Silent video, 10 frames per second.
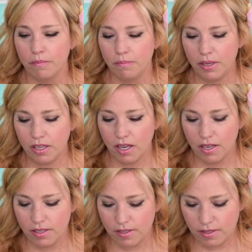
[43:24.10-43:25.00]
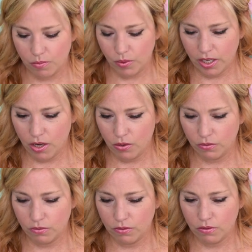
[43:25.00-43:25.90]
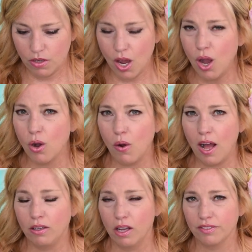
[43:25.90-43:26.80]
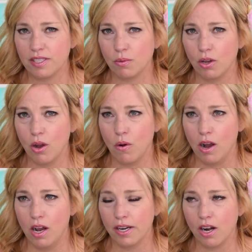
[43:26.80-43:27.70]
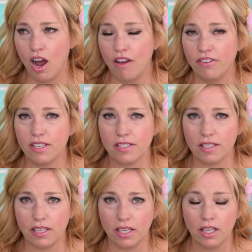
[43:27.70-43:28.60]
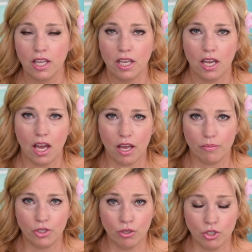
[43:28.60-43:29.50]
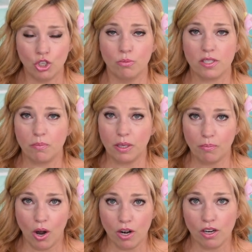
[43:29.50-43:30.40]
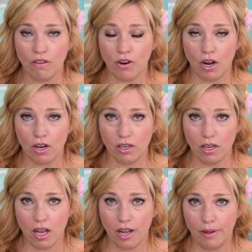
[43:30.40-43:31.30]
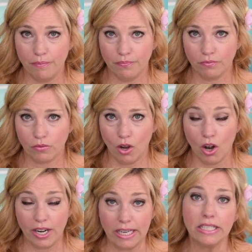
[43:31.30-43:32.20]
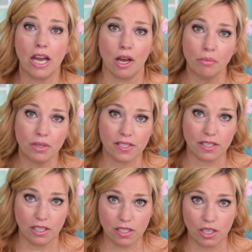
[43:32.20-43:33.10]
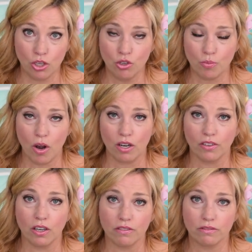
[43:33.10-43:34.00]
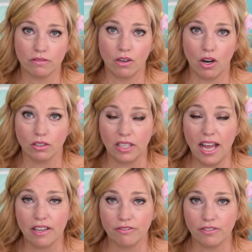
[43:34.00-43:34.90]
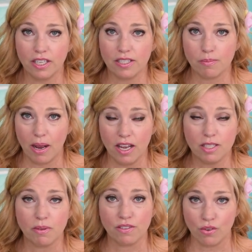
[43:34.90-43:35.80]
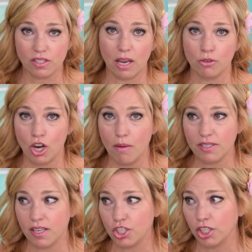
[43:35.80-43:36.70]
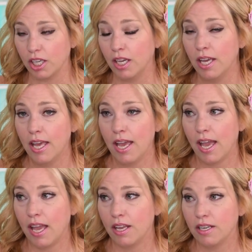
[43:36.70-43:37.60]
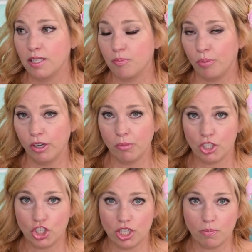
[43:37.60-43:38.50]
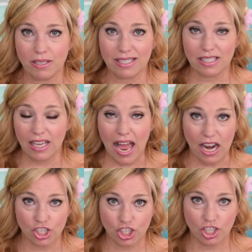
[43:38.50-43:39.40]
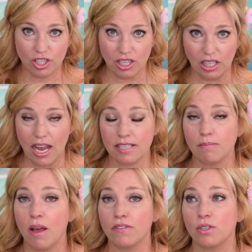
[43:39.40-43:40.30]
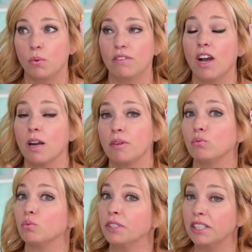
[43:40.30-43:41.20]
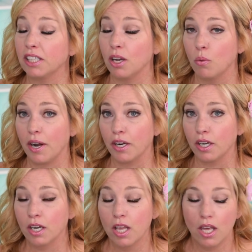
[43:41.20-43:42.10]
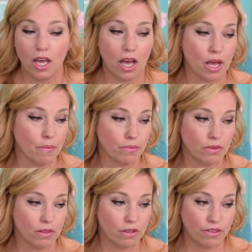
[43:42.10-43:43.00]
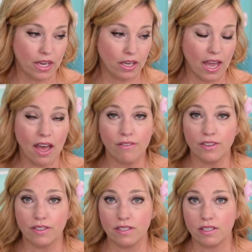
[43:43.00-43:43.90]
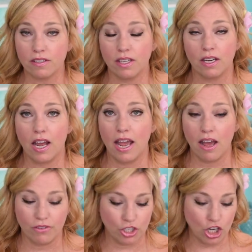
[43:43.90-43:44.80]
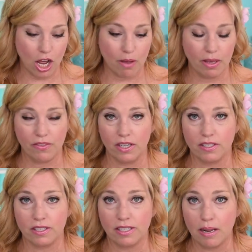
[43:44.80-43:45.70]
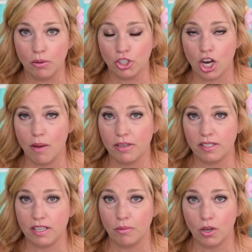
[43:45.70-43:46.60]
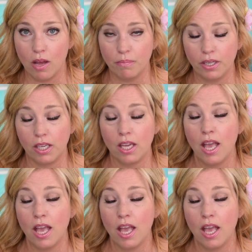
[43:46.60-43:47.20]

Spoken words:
because we don't know how long this will go on. And obviously, YouTube is a big part of our income. It's a huge part of our life. It's my husband's full-time job, essentially, and it's pretty much just been slashed in the last month, so we've got to be really aware. Thank heavens that I have a job and that it's a stable job and a stable company.